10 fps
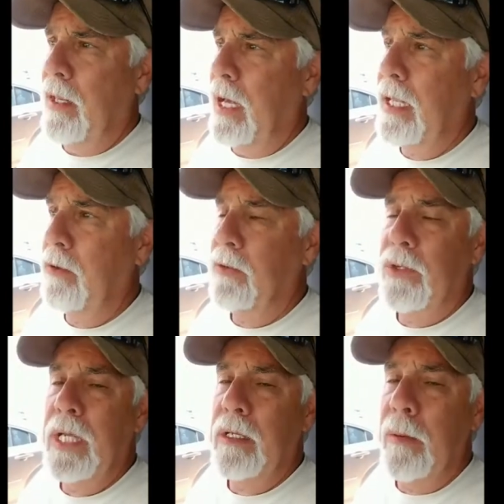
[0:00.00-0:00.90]
I
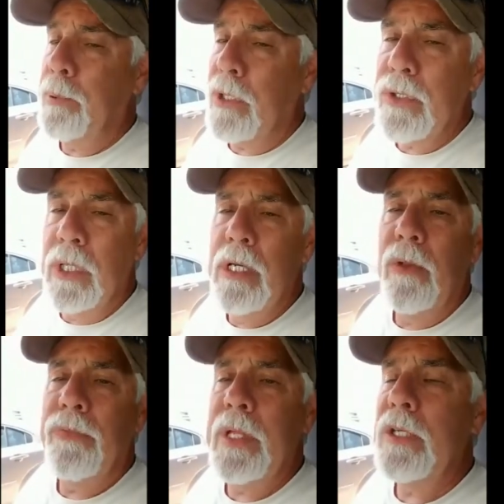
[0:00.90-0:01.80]
personally
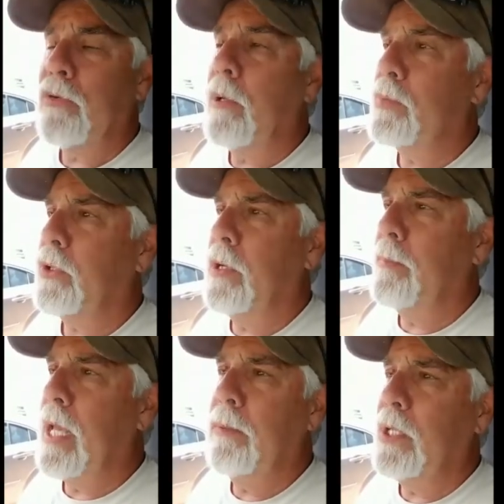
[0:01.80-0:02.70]
don't think Trump's going to
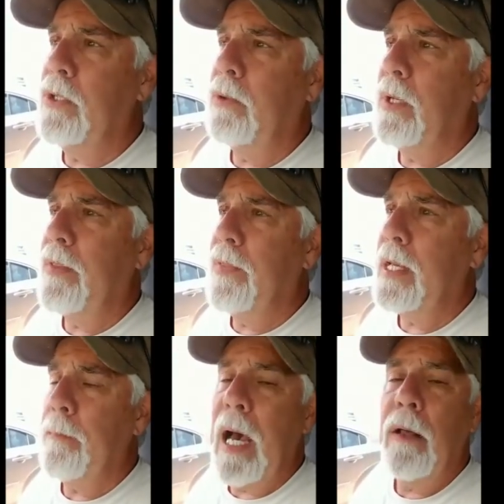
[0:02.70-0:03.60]
be able to do anything
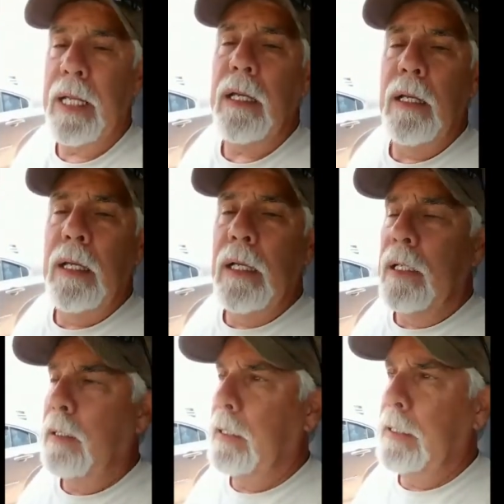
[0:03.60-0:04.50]
about it.
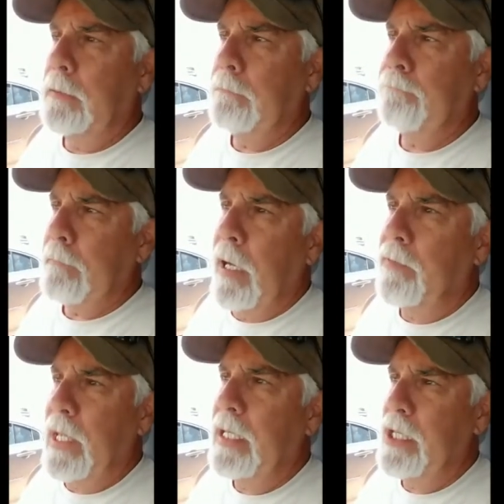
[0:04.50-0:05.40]
I
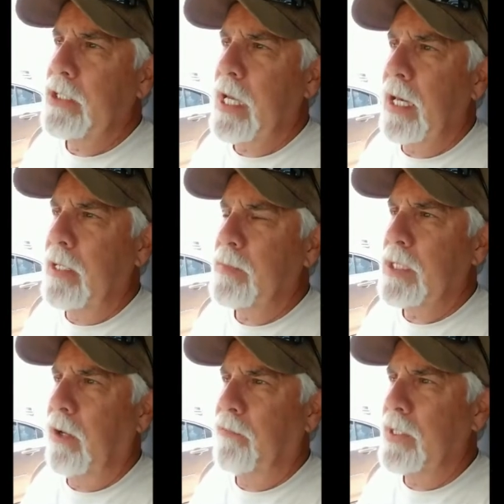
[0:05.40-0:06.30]
think he's got
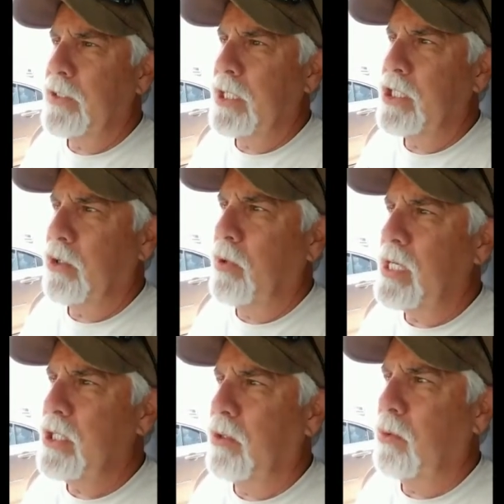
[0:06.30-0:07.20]
himself in a
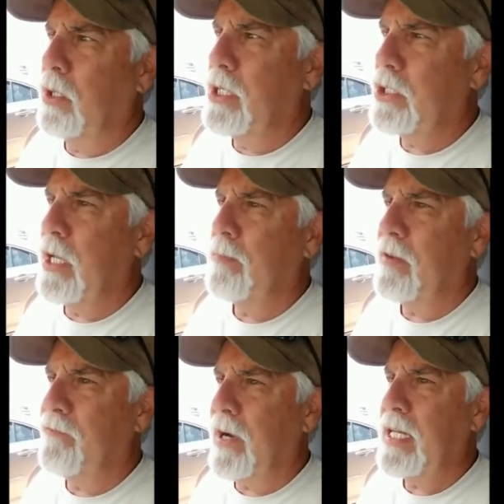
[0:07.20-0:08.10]
situation where he's going to be
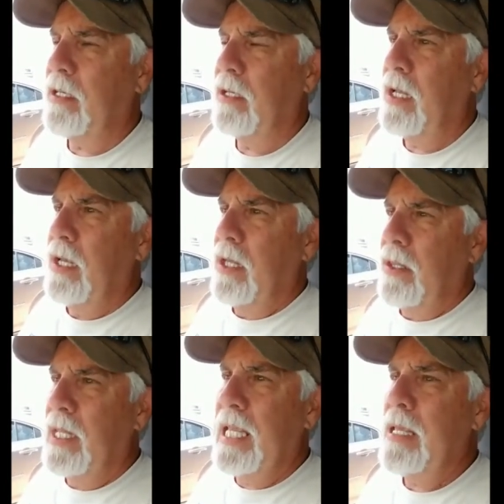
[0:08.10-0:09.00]
fighting
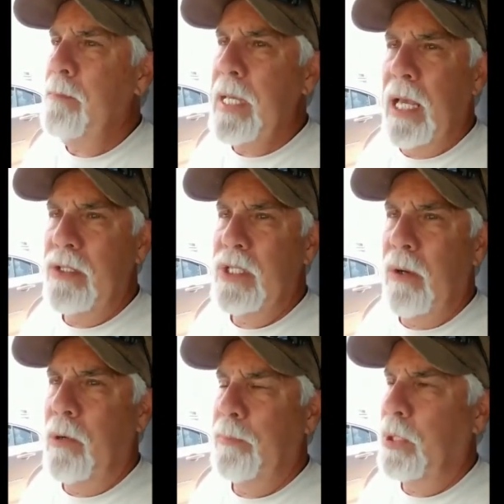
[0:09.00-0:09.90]
the embeds
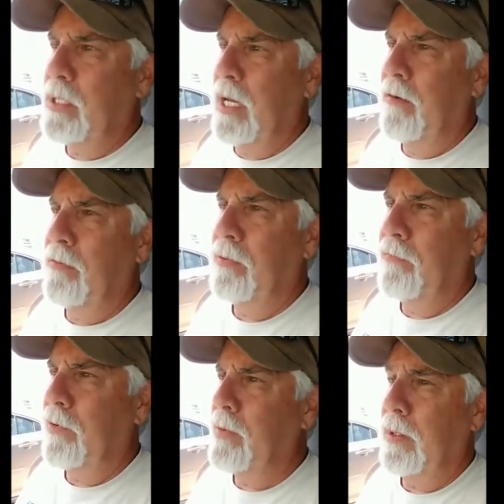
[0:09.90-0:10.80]
that were put there
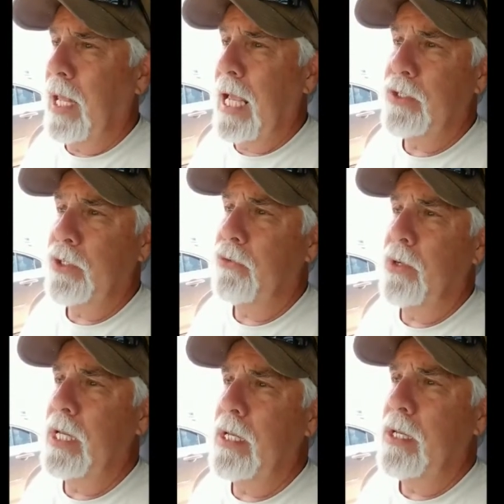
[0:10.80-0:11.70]
from the last
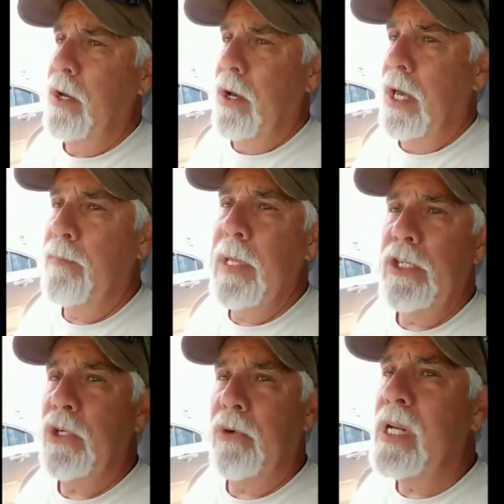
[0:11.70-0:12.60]
three
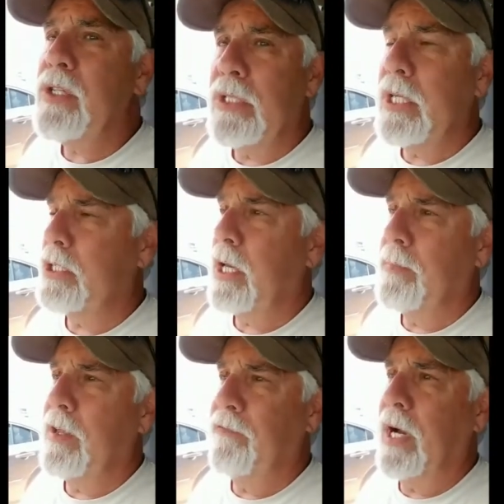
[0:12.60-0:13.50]
administrations. He's going to
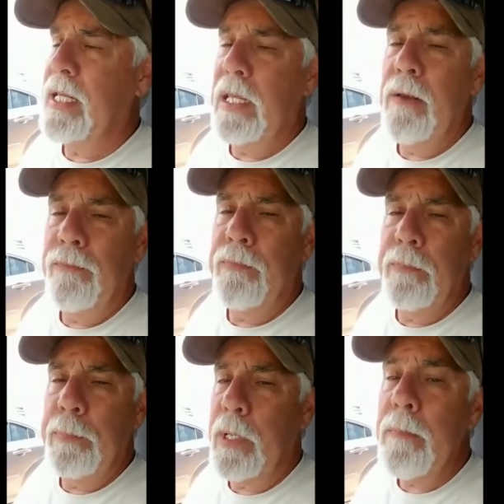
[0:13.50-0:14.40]
be fighting them
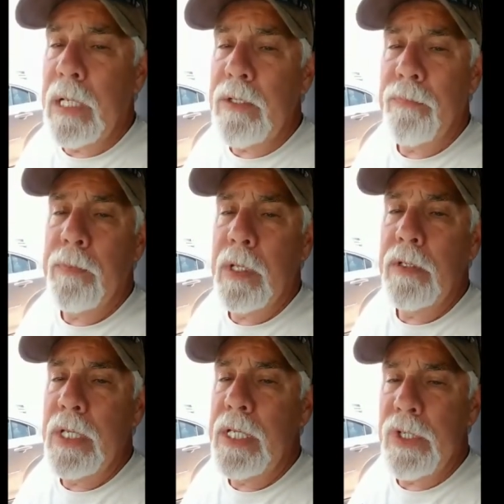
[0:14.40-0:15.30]
pretty much
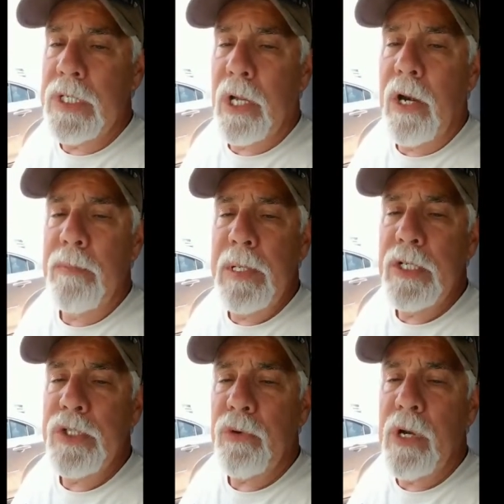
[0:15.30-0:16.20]
his entire
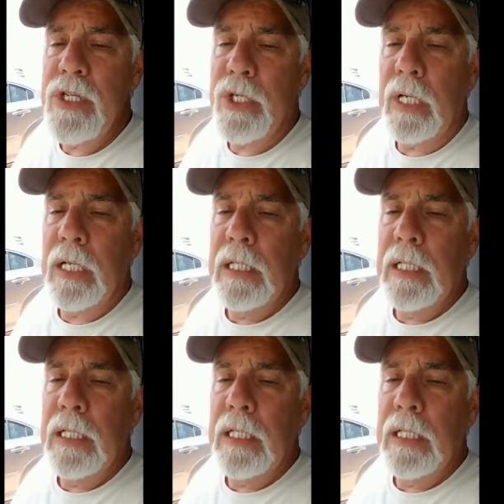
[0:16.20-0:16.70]
administration.